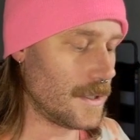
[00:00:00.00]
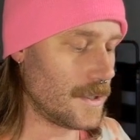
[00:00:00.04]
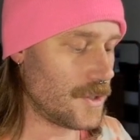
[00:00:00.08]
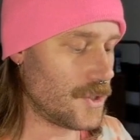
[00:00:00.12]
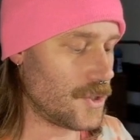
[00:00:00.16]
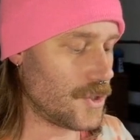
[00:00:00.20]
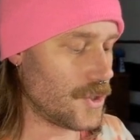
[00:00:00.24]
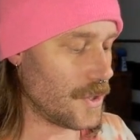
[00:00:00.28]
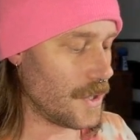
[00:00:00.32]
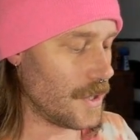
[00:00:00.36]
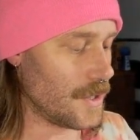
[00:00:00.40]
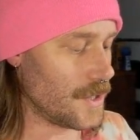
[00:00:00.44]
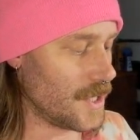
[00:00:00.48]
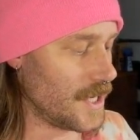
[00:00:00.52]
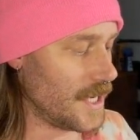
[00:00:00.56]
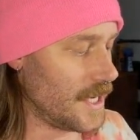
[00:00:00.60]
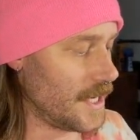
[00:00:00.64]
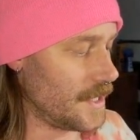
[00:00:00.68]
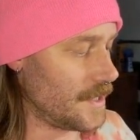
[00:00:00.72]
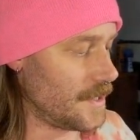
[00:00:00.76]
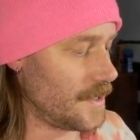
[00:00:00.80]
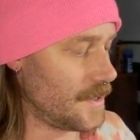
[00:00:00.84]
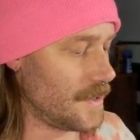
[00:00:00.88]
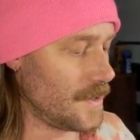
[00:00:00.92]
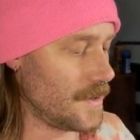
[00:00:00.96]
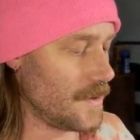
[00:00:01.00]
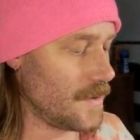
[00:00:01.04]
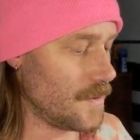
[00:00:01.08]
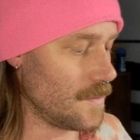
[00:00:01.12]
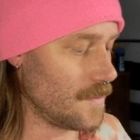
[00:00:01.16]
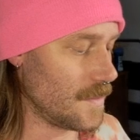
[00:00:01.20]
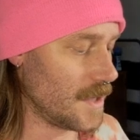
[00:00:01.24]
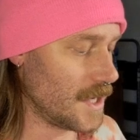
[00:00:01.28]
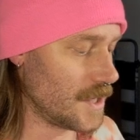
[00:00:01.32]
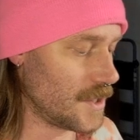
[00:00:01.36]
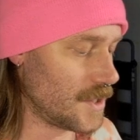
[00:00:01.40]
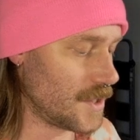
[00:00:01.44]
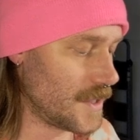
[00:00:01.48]
charge ahead too
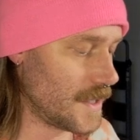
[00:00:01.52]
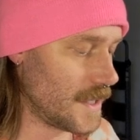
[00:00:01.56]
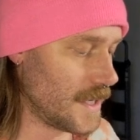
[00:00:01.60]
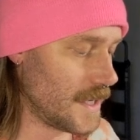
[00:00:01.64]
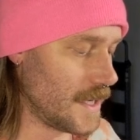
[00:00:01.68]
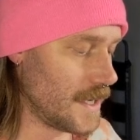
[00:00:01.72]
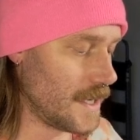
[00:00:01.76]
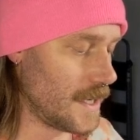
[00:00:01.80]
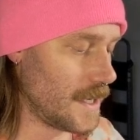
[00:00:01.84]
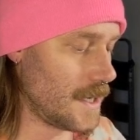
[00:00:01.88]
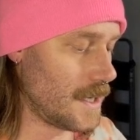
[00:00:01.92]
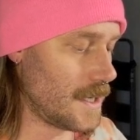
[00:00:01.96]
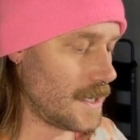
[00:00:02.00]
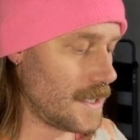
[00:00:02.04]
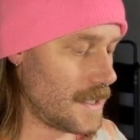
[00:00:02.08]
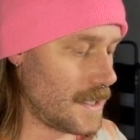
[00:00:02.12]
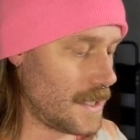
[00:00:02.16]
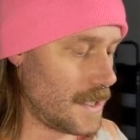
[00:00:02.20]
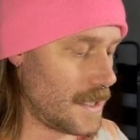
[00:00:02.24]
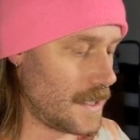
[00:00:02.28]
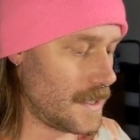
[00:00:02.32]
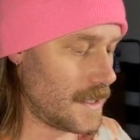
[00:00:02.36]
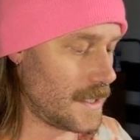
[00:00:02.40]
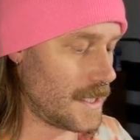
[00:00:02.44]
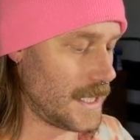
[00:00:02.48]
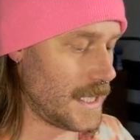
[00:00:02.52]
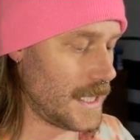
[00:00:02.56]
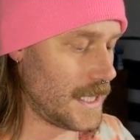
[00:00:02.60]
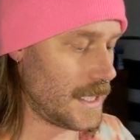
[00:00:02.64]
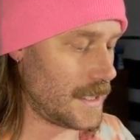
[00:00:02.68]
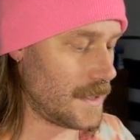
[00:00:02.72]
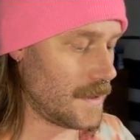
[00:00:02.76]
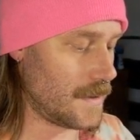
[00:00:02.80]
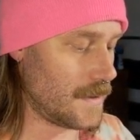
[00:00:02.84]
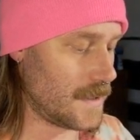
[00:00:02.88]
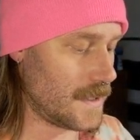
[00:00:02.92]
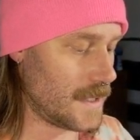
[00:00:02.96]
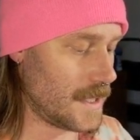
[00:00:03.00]
much there. And take
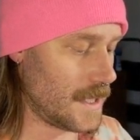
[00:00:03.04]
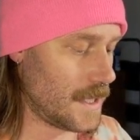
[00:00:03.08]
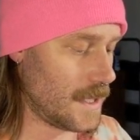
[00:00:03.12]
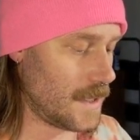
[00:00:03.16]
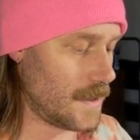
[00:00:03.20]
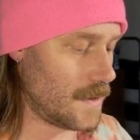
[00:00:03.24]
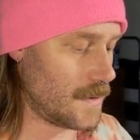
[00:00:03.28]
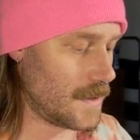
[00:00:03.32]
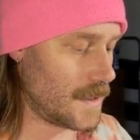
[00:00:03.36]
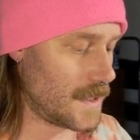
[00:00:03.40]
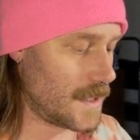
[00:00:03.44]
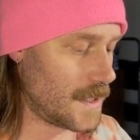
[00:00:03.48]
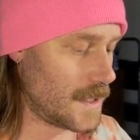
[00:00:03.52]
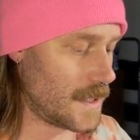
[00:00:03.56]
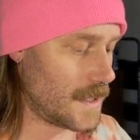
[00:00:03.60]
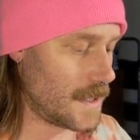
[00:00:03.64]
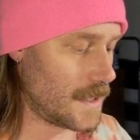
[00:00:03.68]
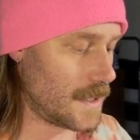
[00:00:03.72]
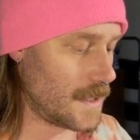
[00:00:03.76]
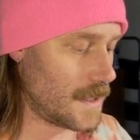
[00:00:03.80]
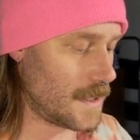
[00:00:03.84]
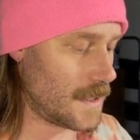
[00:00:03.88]
those out.